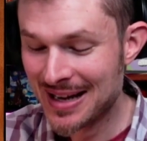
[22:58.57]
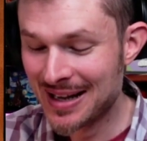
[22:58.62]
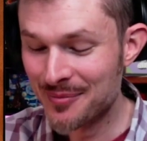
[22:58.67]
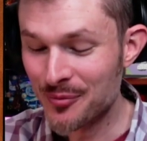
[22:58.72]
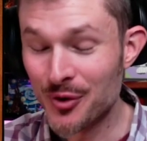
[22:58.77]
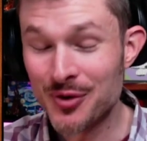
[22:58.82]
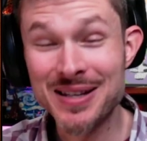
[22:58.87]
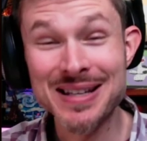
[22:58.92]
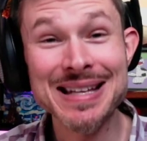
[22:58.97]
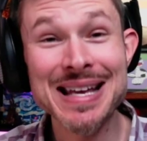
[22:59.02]

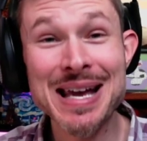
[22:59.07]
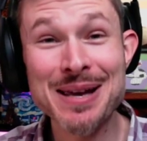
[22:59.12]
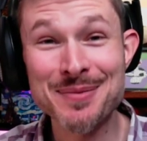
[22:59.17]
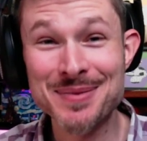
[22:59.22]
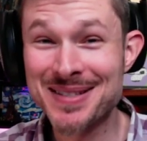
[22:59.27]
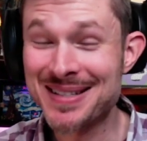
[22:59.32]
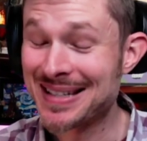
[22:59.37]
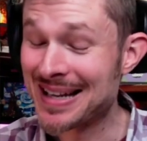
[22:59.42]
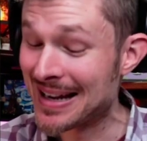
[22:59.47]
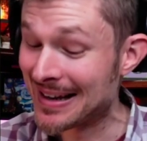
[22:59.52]
Boy, the names
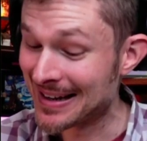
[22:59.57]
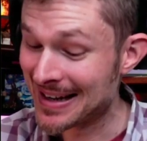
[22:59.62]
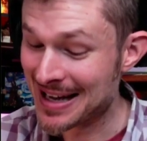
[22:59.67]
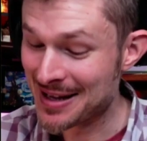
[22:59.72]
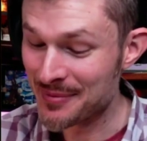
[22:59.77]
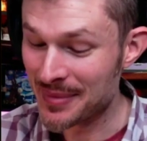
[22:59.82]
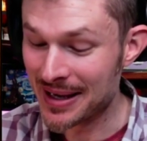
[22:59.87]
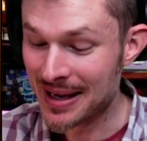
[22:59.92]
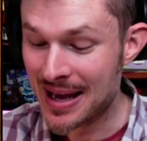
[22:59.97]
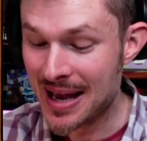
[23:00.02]
today get
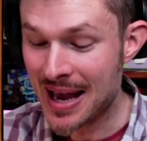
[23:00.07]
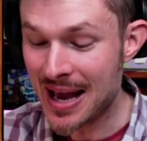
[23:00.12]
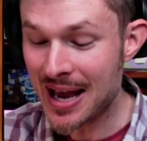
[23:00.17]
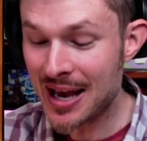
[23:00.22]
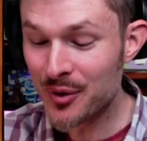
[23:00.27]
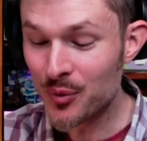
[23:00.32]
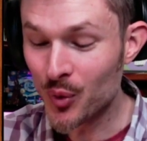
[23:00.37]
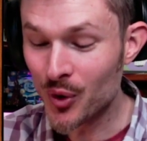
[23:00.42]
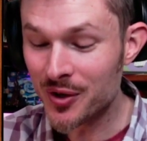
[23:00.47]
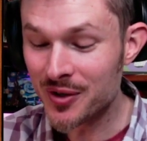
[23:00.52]
me.
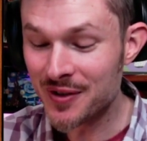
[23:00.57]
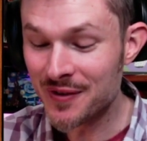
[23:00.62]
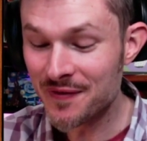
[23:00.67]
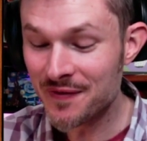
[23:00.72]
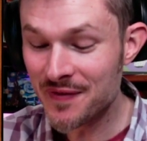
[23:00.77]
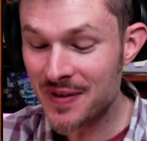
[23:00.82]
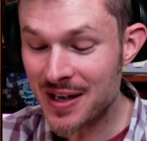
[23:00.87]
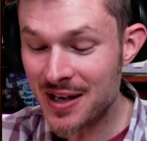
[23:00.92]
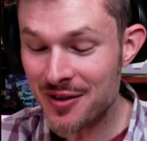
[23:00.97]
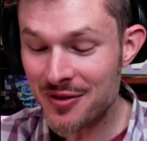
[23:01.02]
Edward
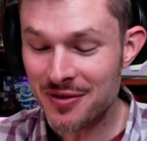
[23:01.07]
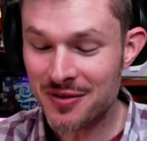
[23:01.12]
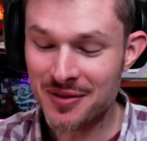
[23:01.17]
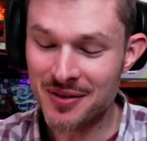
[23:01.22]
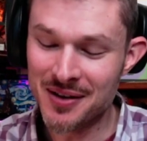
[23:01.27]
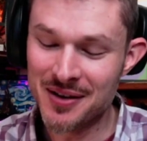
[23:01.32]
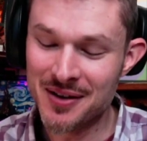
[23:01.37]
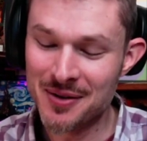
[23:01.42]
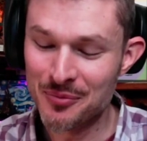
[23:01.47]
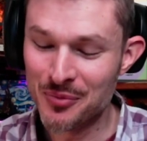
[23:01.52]
V,
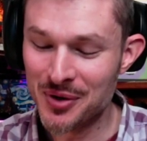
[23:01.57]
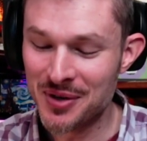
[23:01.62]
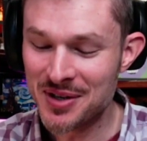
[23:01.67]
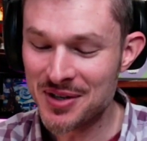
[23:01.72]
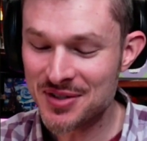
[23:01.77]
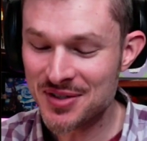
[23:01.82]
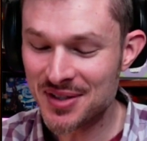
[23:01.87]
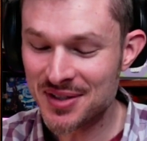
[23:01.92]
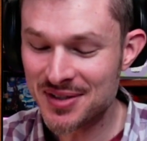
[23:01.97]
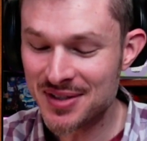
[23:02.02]
British
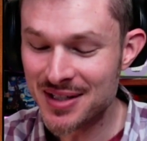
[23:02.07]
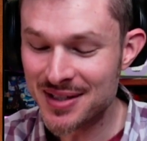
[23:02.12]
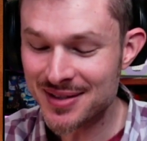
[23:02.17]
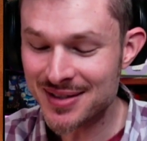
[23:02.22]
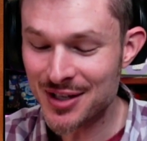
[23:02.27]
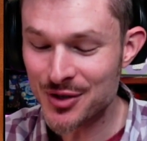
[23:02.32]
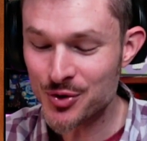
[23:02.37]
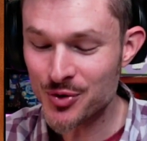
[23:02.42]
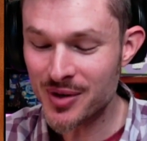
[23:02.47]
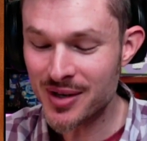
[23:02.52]
16th
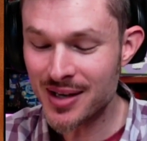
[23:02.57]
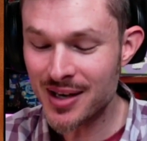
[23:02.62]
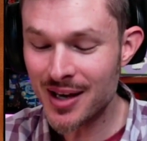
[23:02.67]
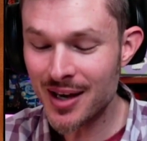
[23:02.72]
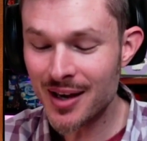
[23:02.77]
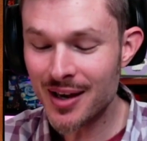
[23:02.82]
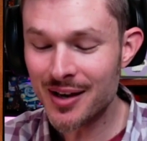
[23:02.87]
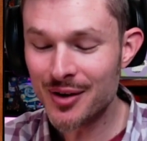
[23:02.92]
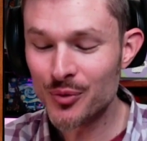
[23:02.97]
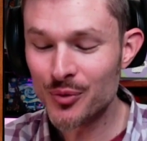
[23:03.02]
century king.